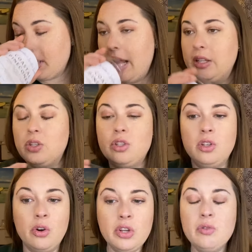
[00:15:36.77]
It's
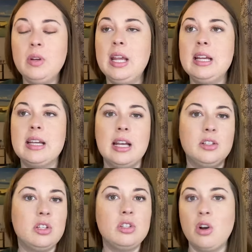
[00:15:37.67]
so unique. It's
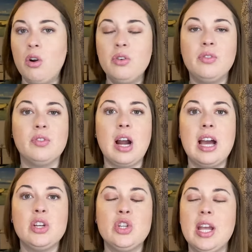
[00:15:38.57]
so
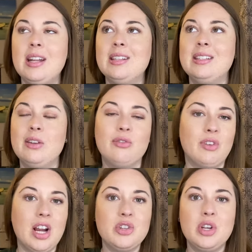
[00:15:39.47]
fresh. It is the
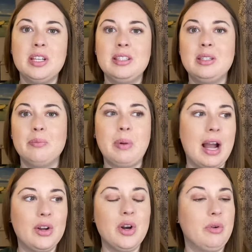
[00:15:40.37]
freshest
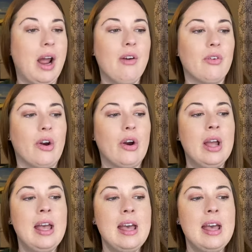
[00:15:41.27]
pine cone ever.